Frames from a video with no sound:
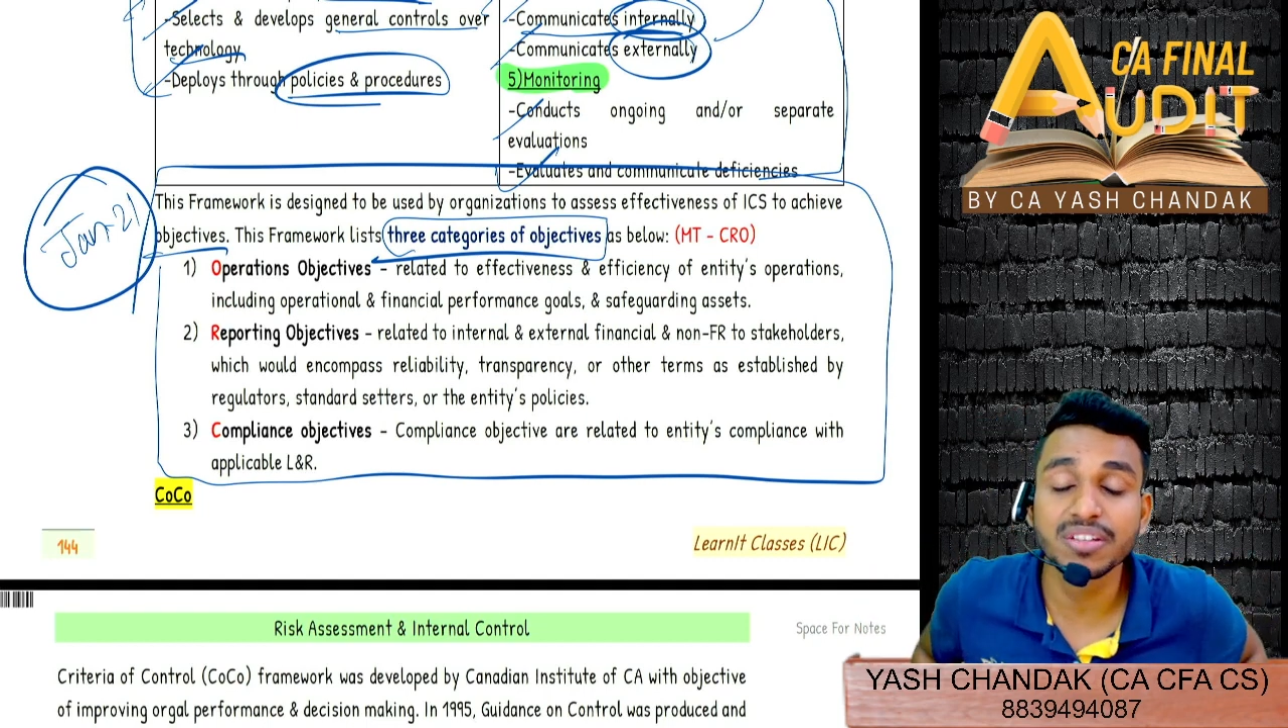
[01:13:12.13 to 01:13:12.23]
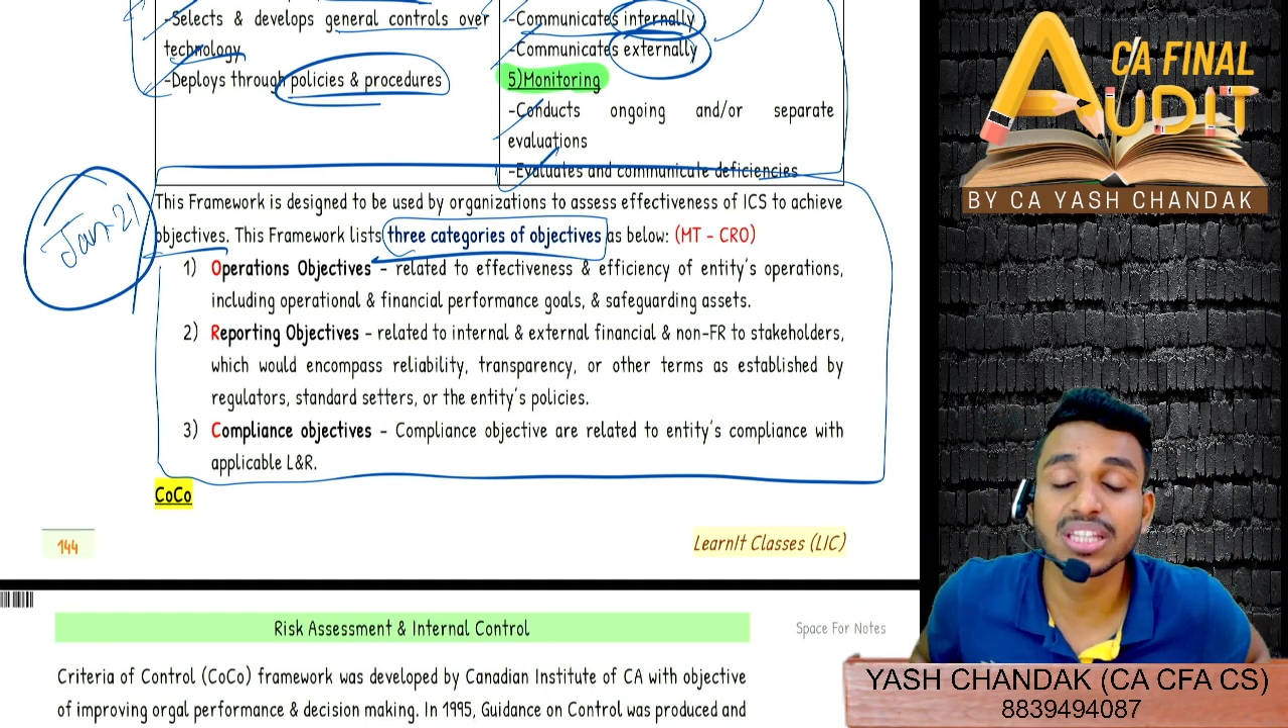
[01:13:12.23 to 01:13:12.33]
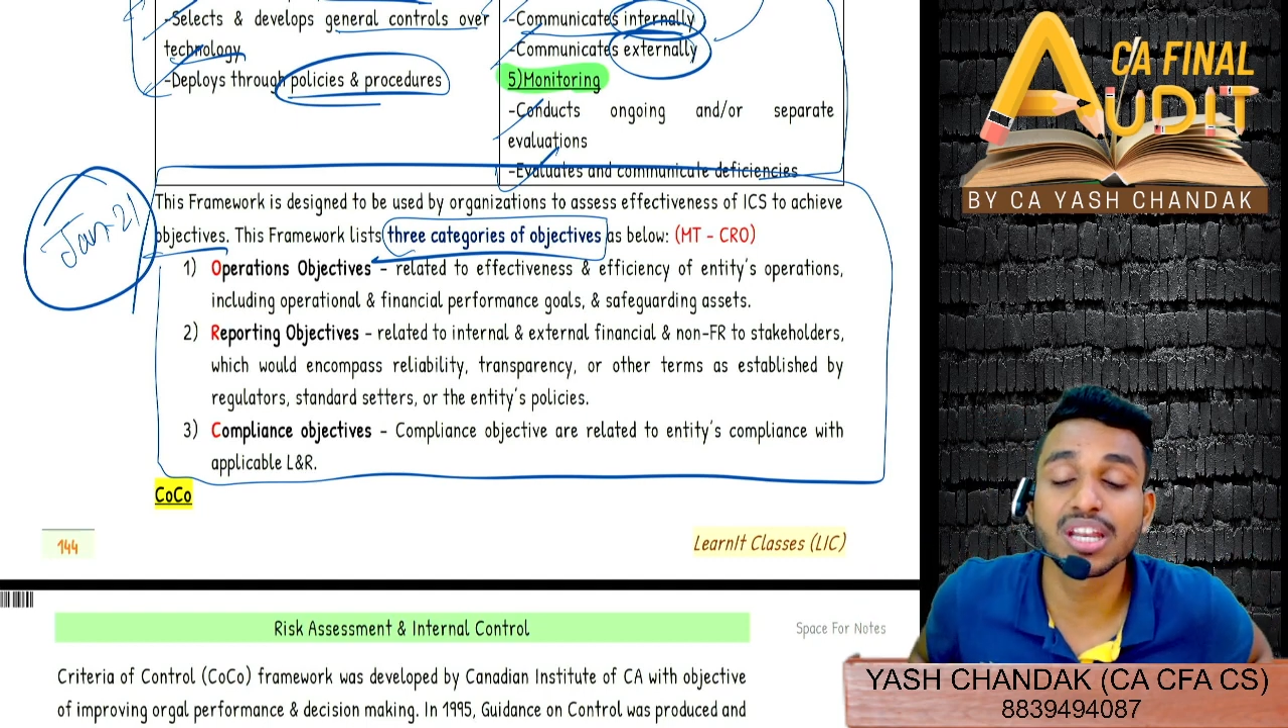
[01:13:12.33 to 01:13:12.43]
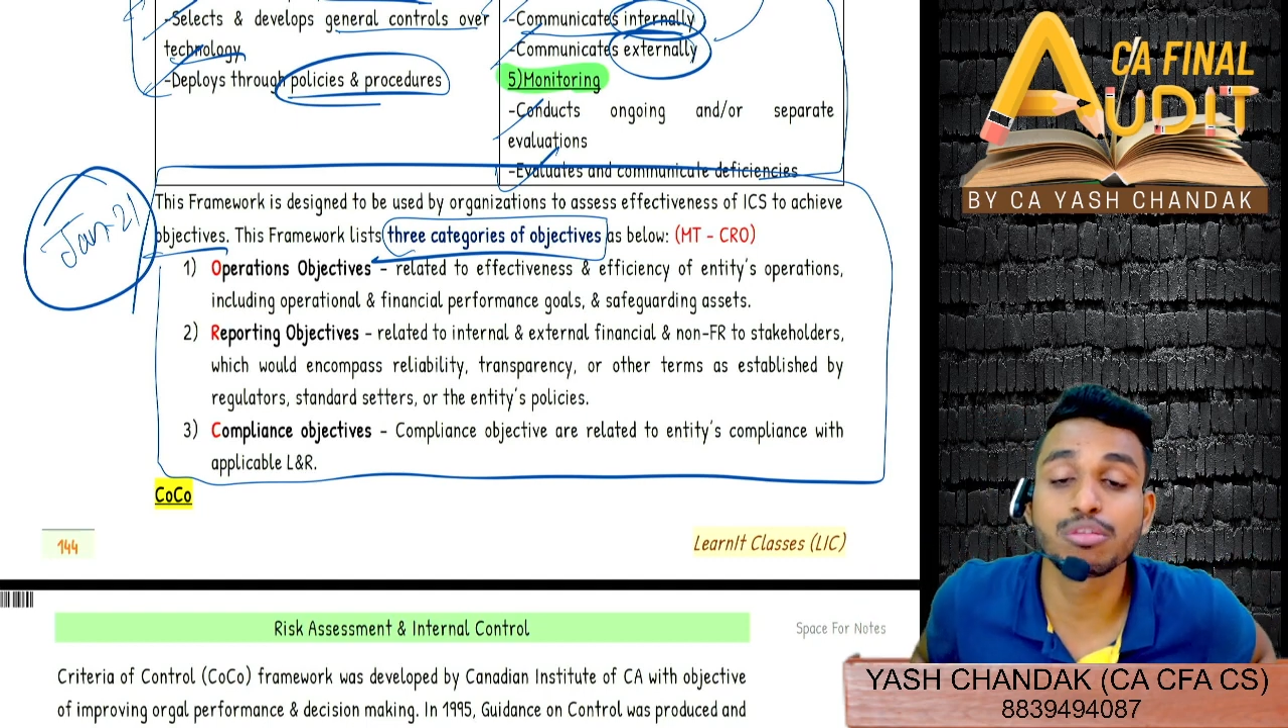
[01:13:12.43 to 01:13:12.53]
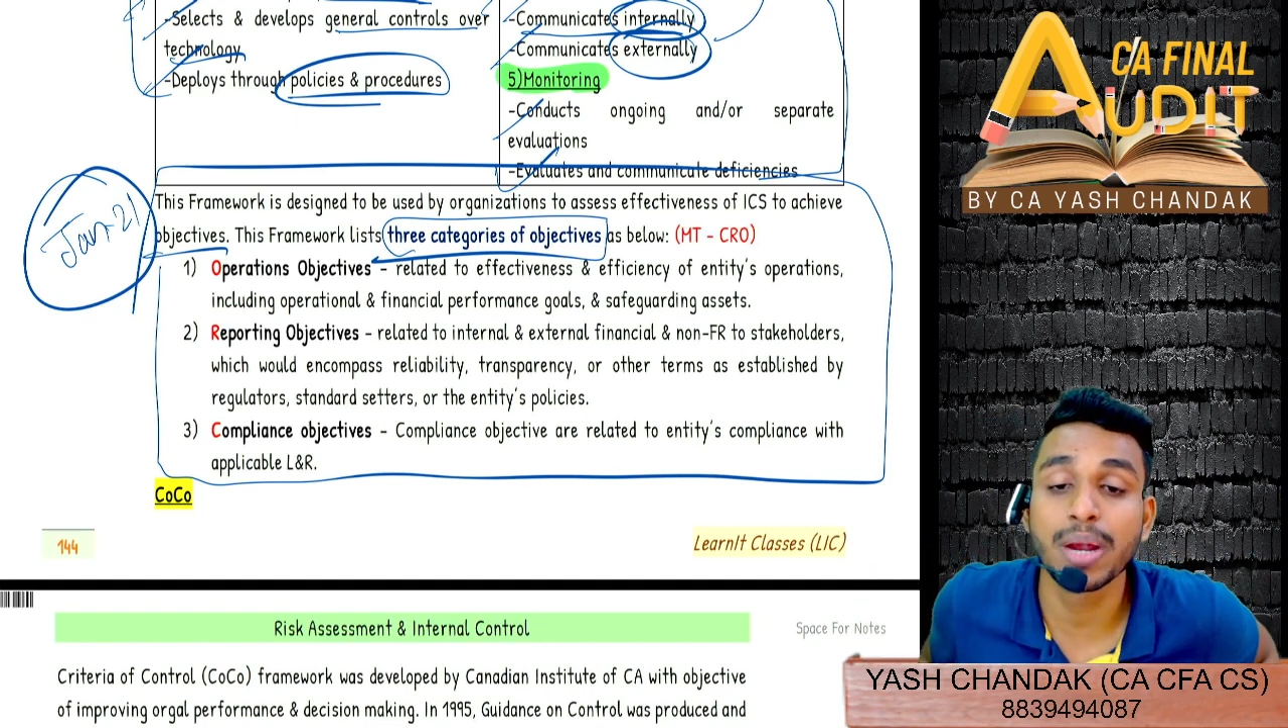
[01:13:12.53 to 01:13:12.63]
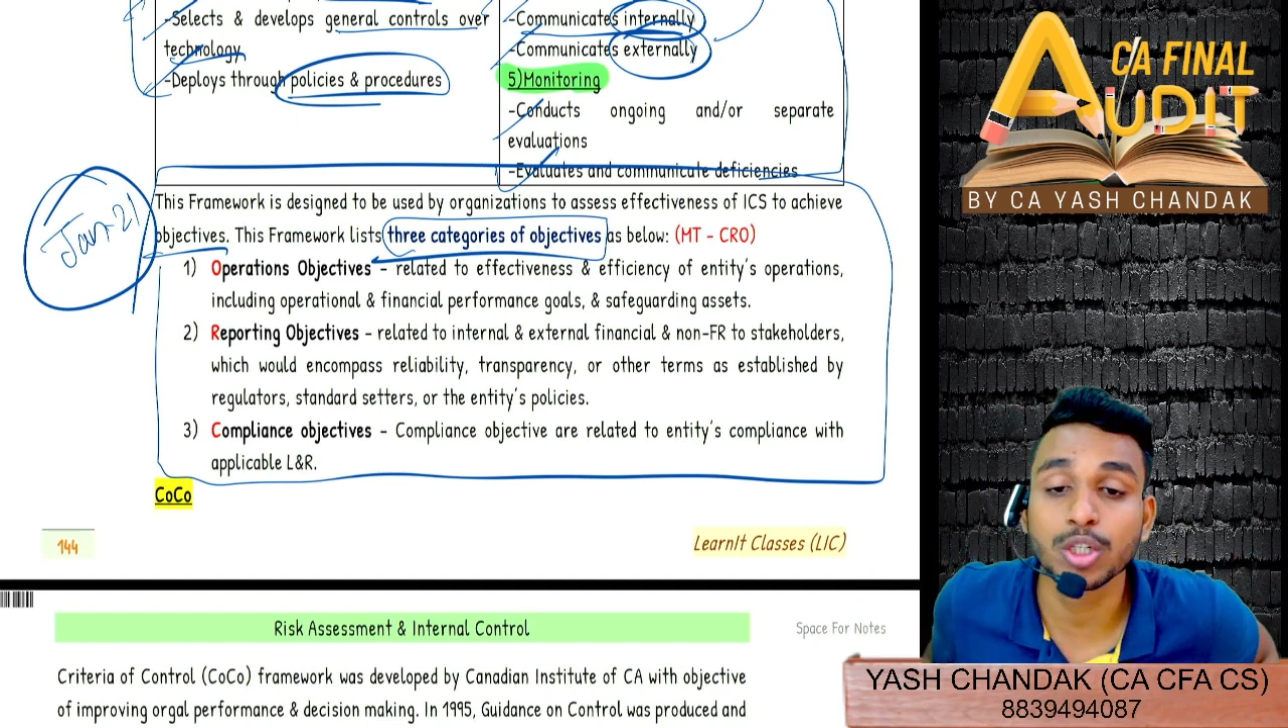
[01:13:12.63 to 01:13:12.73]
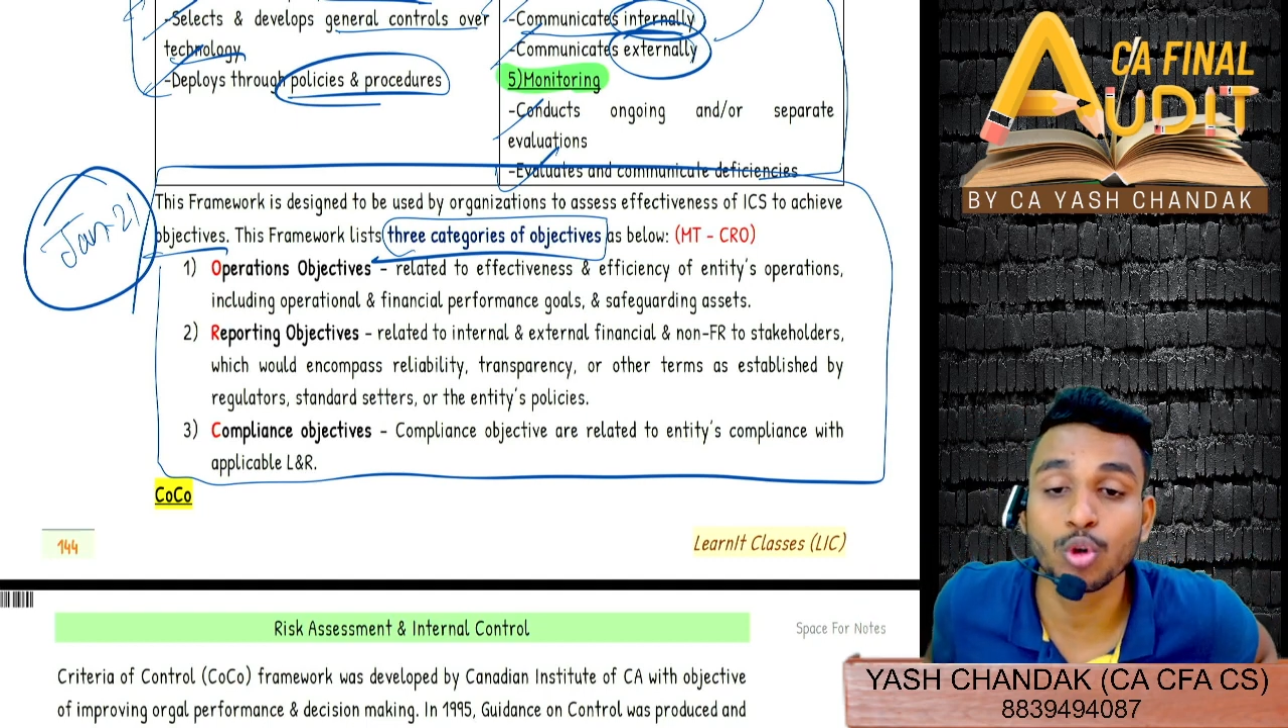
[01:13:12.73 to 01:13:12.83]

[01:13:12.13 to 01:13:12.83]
with respect